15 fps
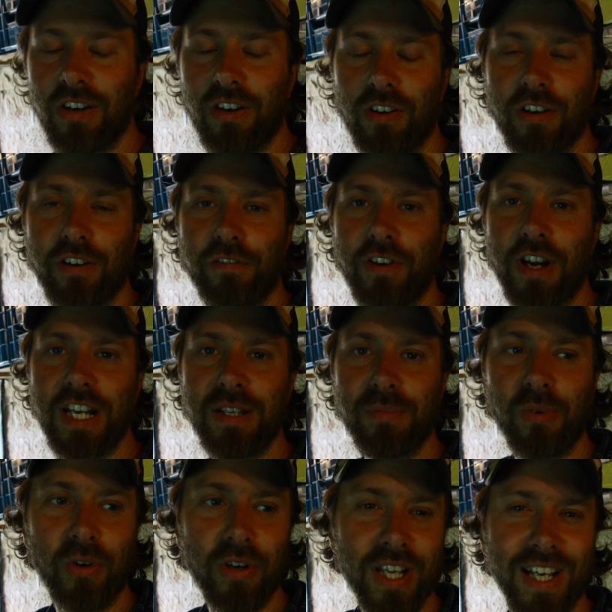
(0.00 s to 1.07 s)
on a Friday
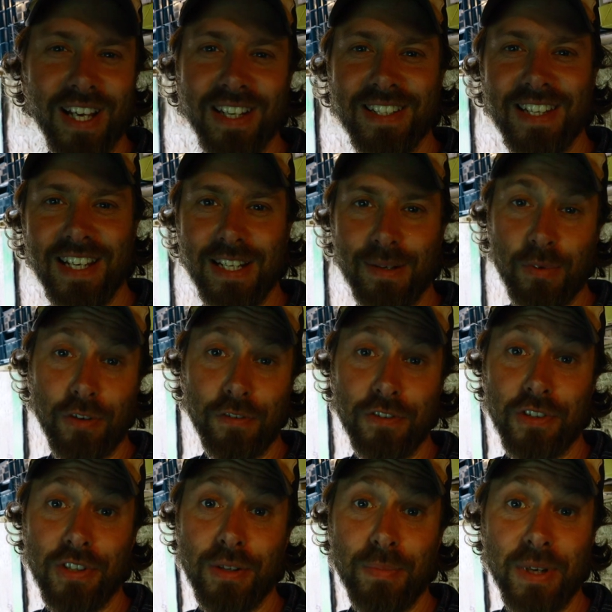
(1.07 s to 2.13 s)
morning and take them off
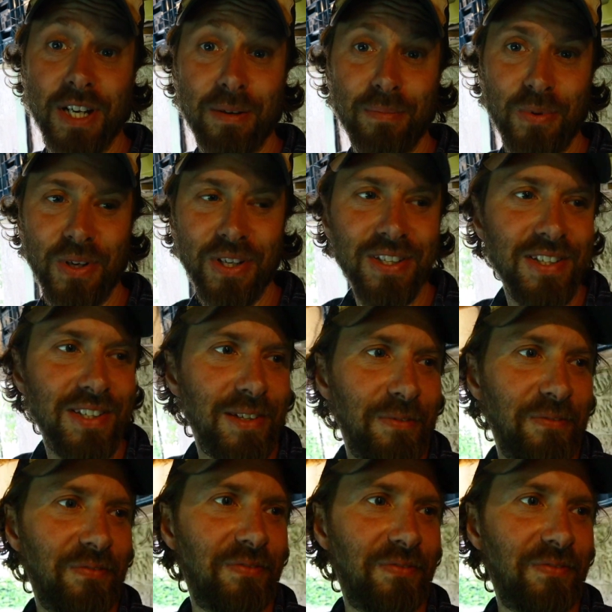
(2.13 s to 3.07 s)
to the pickup points.